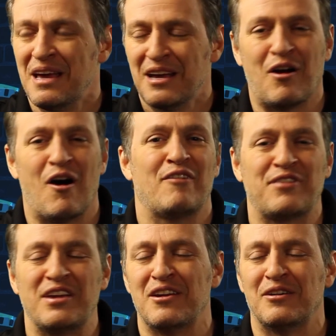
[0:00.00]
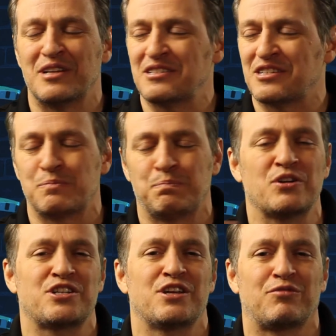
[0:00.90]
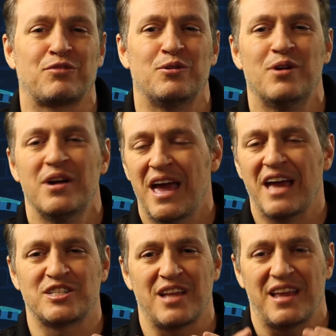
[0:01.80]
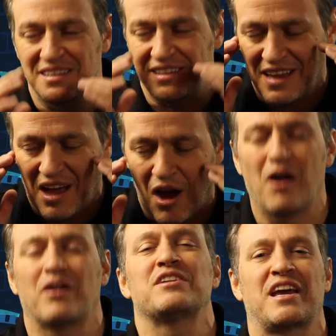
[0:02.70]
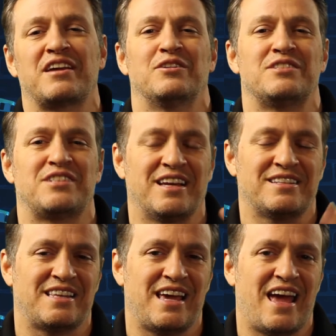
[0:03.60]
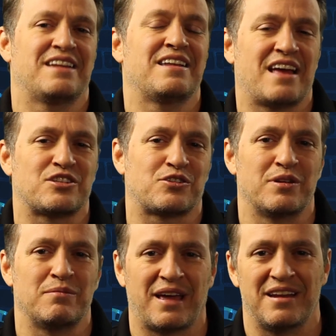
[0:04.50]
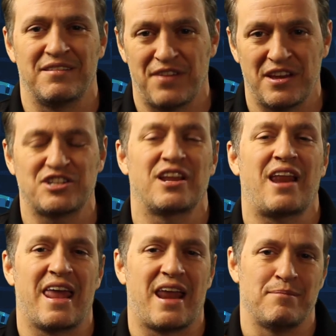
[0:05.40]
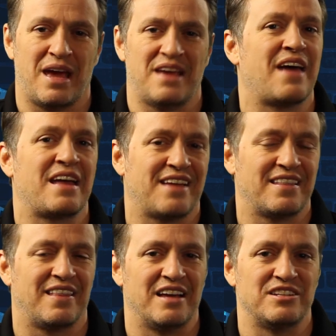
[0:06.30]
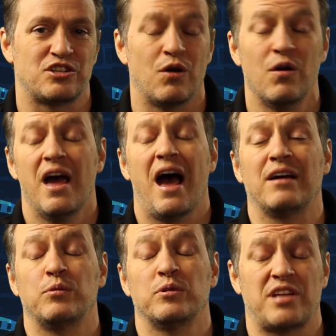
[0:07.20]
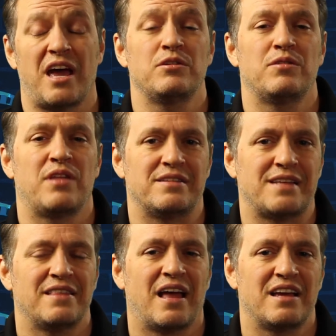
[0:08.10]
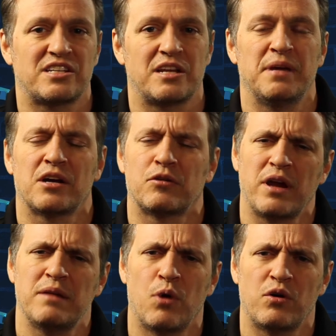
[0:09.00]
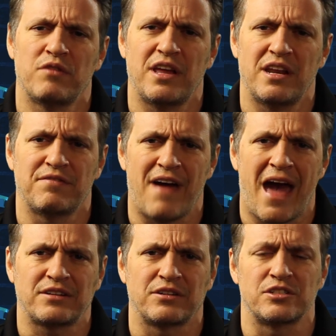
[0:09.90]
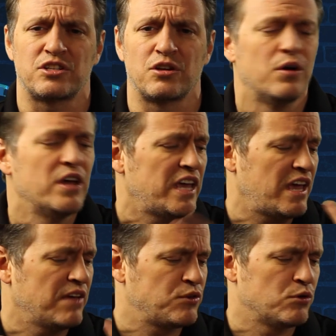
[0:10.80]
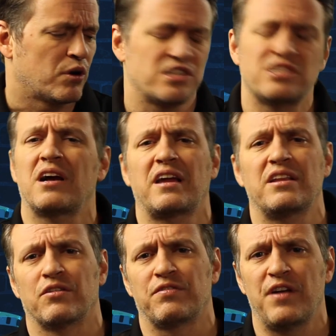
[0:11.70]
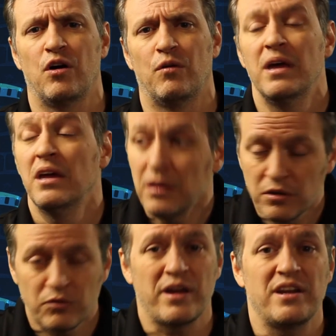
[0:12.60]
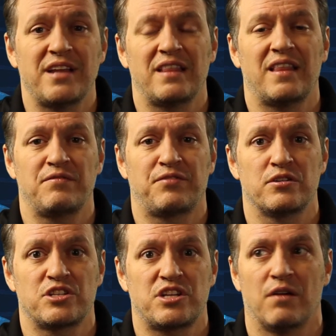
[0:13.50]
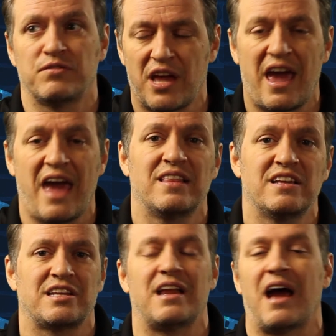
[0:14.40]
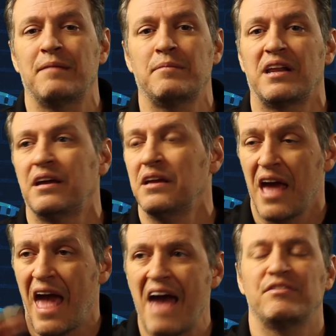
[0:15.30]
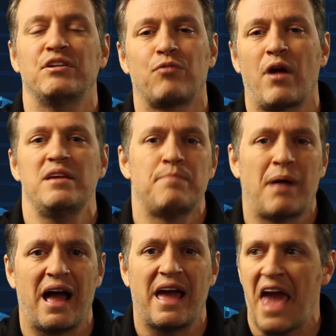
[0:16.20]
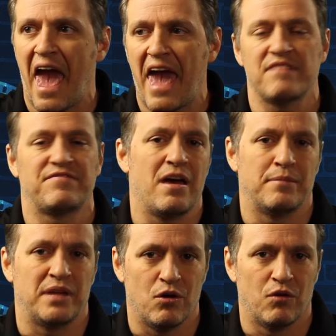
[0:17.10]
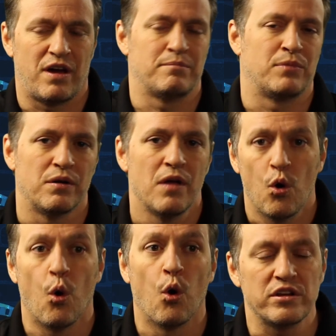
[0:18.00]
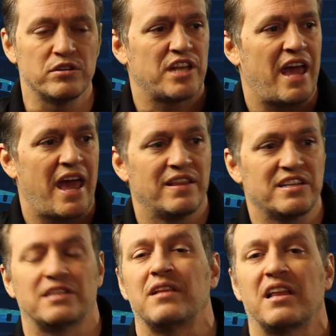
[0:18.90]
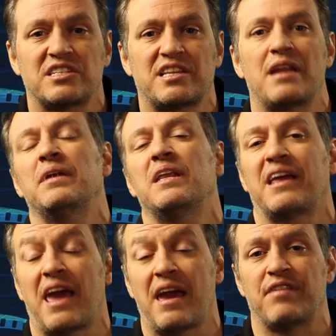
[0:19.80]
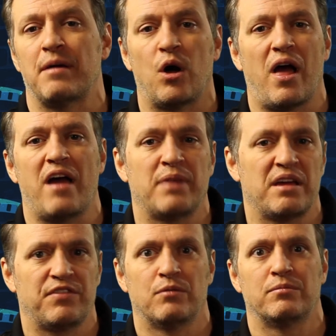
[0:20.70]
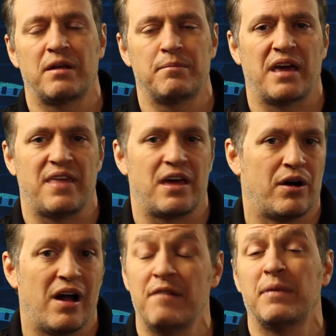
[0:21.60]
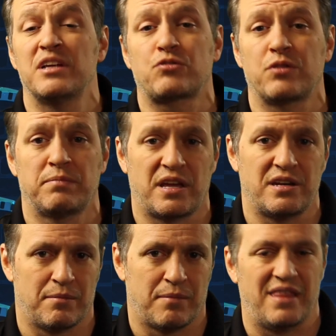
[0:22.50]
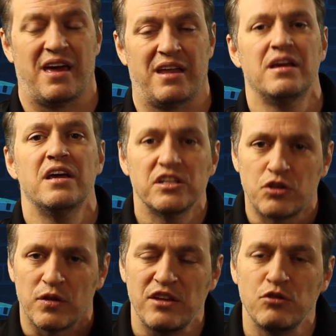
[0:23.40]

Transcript: coffee, just pushing through as hard as I could to get to the end of that screenplay and finish it, and I made that deadline. So I will tell you that deadlines can great motivating factor. So if you are stuck in your film, create a deadline for yourself. Say, hey, listen, I'm gonna have it ready by AFM in November. Or you say, hey, listen, let's set a meeting at AFM. I'll have my film done by then, or I'll have my screenplay done by then. So that